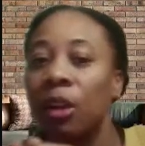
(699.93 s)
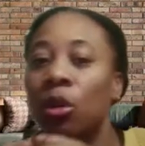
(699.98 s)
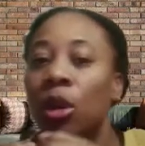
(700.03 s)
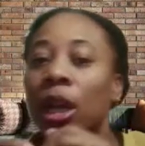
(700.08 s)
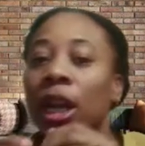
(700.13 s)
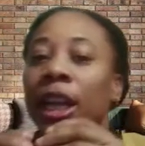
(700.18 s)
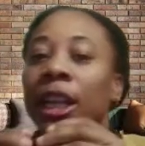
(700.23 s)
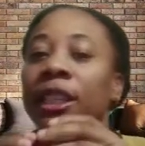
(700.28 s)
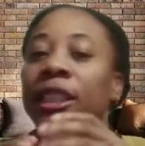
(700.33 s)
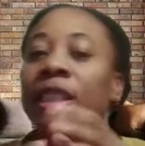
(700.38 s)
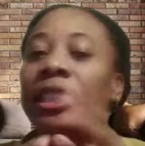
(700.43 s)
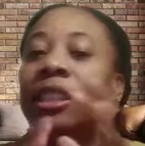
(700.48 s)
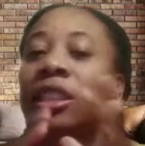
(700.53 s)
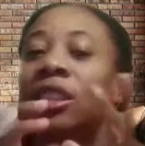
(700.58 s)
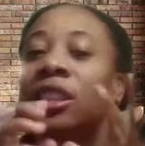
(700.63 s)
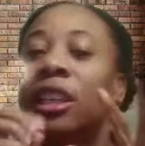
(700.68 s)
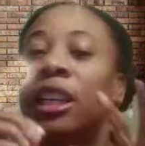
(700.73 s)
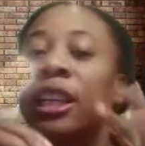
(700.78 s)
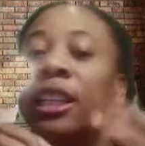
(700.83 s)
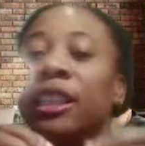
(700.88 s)
is
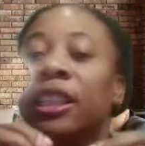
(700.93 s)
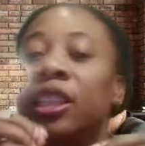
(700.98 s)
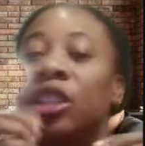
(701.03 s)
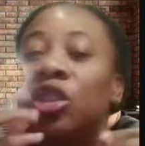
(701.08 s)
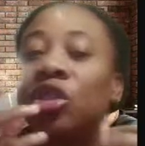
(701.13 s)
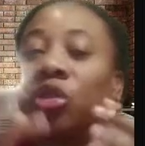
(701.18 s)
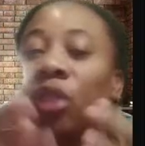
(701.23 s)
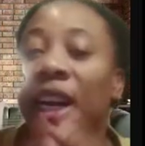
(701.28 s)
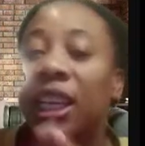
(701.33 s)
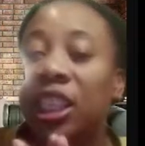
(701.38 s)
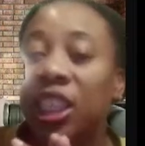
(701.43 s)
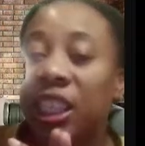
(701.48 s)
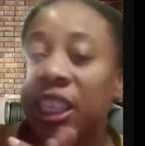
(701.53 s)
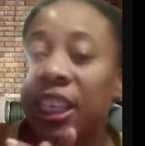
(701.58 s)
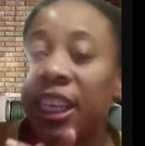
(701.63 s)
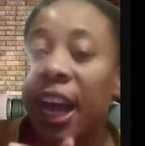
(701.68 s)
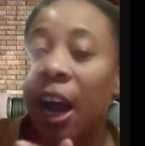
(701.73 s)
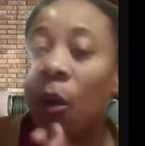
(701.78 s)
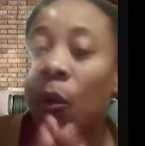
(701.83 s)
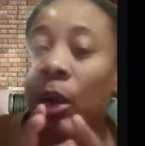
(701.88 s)
a strategy
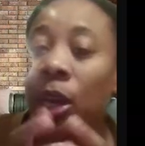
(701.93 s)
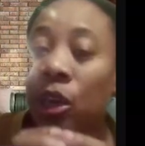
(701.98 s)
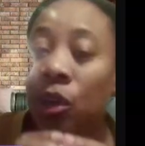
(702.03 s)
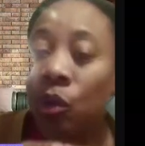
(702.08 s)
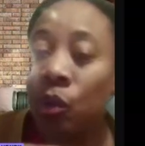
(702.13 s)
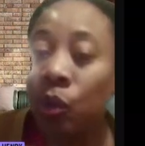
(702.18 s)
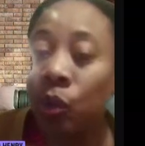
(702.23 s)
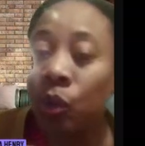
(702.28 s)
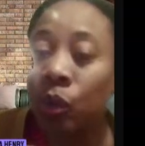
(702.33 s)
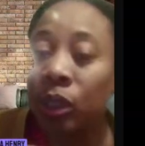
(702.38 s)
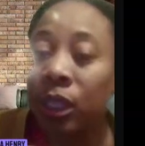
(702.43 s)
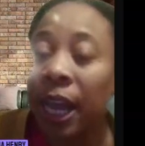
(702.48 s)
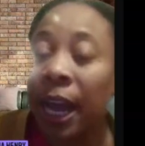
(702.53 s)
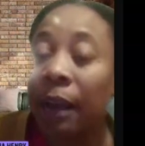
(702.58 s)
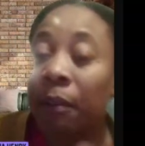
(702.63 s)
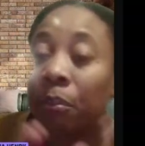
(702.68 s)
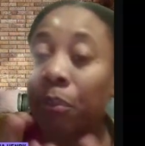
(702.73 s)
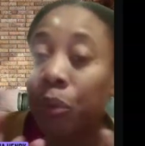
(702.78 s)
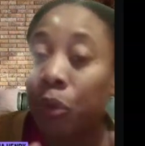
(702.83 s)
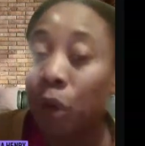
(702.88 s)
that we use
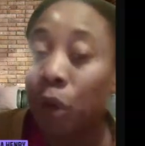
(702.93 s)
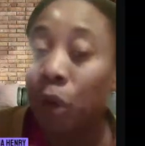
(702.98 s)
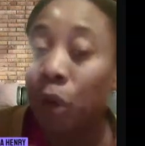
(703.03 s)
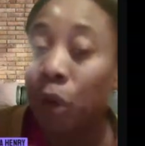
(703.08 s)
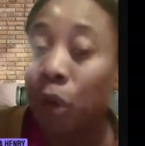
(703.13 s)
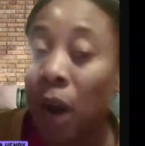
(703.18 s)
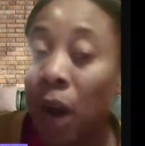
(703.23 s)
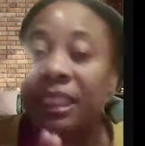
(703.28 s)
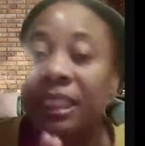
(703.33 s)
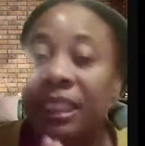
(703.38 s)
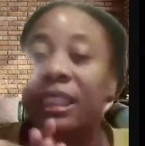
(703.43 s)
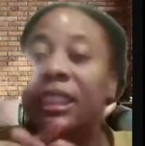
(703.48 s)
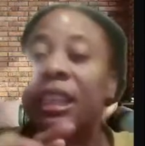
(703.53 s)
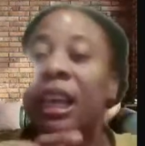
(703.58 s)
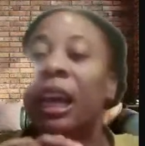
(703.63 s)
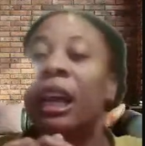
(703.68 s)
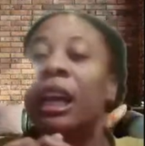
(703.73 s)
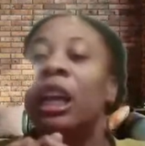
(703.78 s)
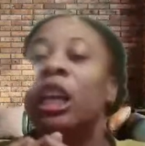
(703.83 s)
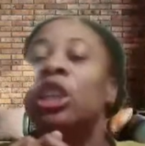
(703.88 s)
and practice
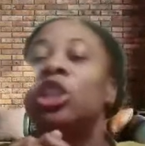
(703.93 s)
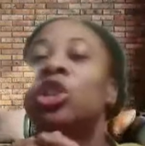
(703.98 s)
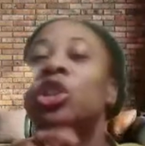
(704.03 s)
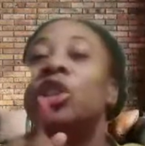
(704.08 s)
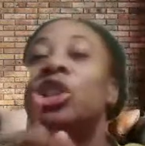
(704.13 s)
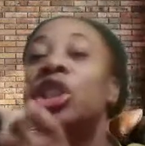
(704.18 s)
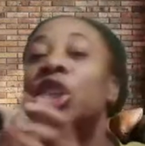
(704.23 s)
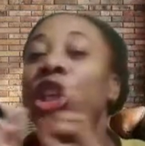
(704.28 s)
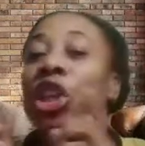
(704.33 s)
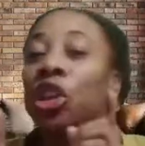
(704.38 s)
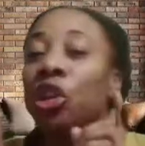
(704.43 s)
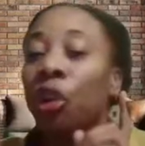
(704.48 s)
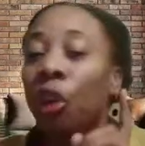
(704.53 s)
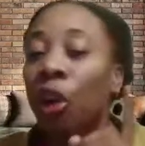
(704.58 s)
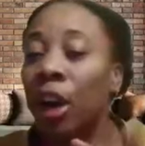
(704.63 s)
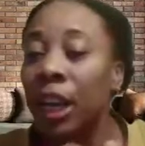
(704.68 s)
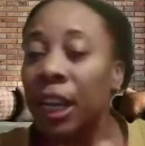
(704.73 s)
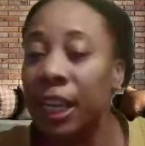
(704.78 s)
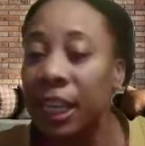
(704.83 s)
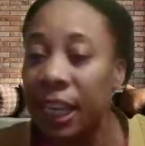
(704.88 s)
to
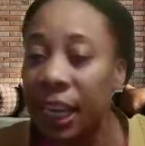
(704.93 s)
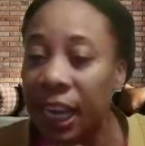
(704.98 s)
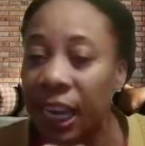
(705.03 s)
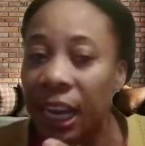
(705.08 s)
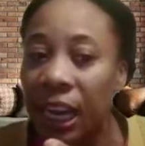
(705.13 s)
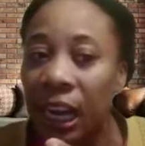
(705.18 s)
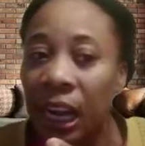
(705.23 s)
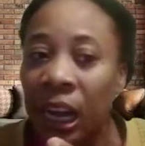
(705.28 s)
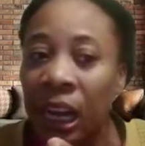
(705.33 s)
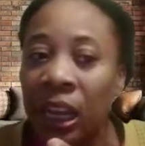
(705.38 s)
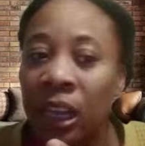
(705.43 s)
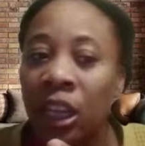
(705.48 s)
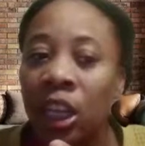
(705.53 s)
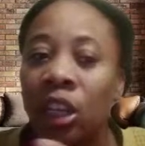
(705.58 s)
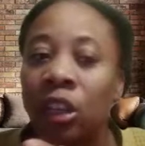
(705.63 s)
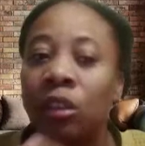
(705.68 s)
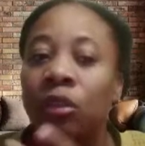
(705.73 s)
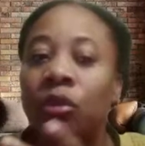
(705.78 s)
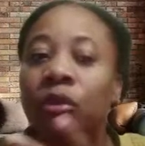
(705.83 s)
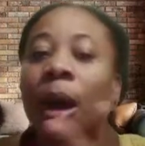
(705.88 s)
secure the data
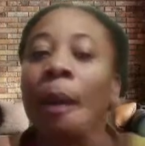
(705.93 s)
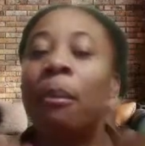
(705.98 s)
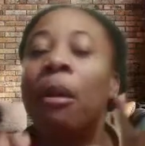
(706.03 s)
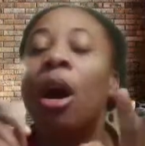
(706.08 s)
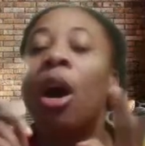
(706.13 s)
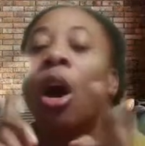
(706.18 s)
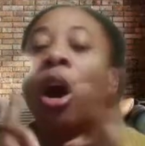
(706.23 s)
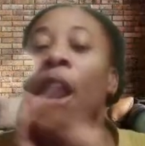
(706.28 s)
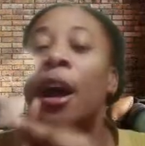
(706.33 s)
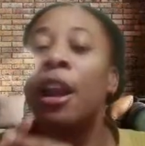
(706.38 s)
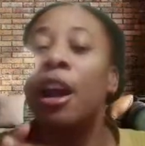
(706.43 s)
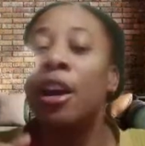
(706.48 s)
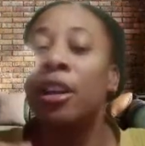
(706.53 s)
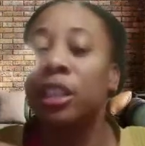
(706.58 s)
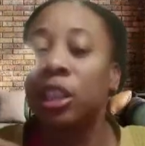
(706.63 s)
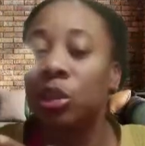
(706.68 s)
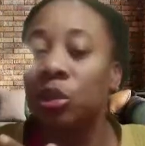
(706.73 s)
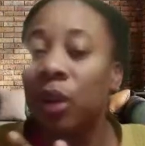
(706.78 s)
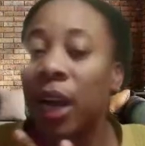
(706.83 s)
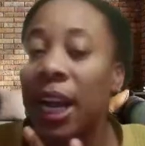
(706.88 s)
from
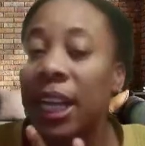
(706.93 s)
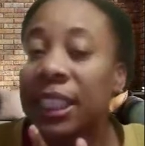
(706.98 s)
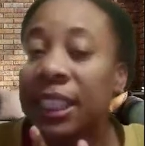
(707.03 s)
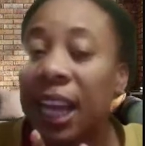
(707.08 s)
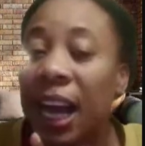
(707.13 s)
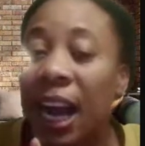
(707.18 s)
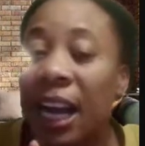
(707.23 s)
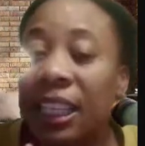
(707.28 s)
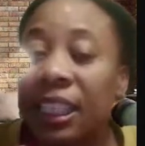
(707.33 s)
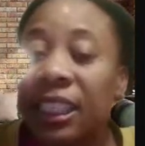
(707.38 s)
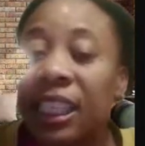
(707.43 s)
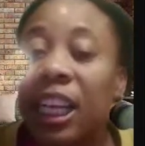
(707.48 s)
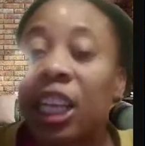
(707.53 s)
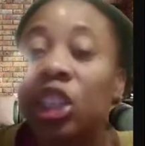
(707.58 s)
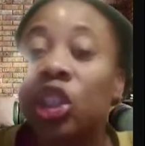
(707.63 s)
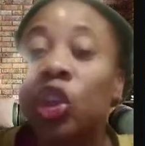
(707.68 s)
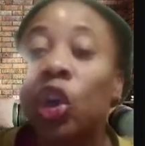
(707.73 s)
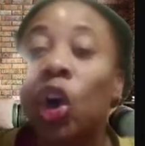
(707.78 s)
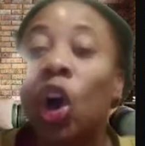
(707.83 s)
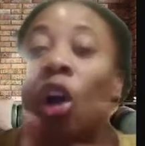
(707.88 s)
unauthorized
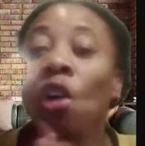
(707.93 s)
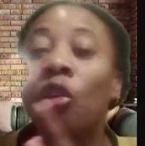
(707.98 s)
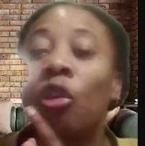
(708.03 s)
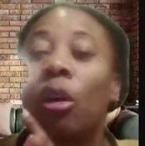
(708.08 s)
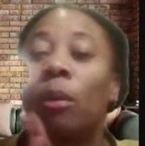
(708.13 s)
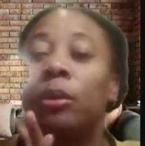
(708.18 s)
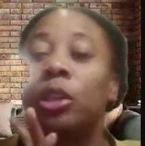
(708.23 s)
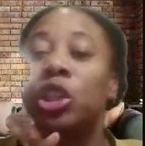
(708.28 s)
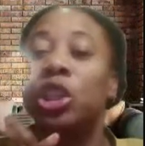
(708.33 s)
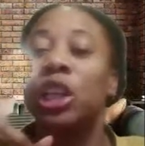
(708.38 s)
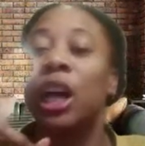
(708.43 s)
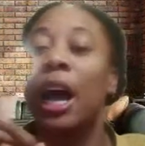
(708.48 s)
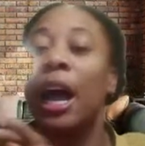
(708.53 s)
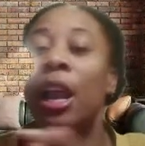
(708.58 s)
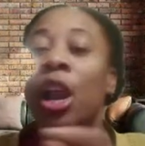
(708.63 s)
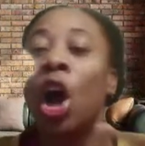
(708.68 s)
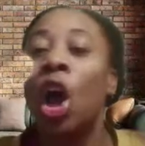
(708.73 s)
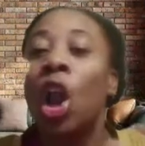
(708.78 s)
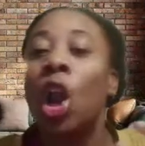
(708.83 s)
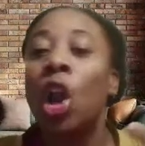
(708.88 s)
access,
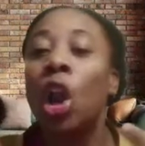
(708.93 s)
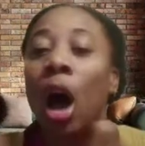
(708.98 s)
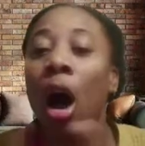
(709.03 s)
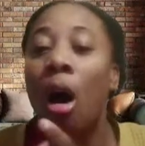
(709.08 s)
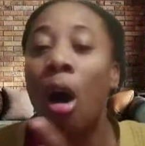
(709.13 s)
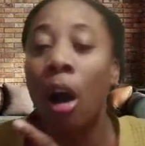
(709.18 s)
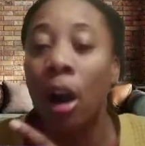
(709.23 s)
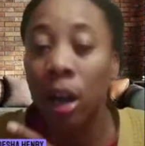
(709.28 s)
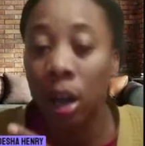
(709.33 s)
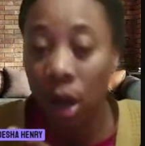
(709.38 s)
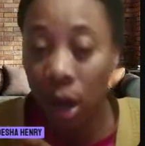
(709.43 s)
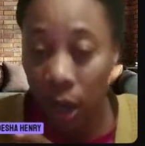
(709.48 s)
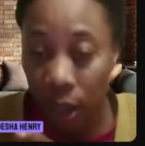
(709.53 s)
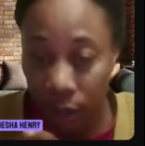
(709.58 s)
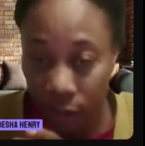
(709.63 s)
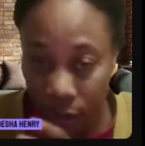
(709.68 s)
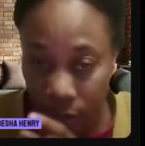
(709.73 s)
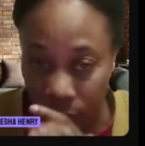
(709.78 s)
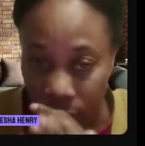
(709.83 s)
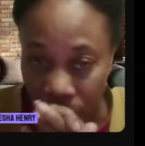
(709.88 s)
corruption, or
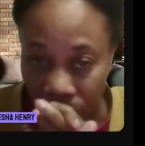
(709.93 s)
loss.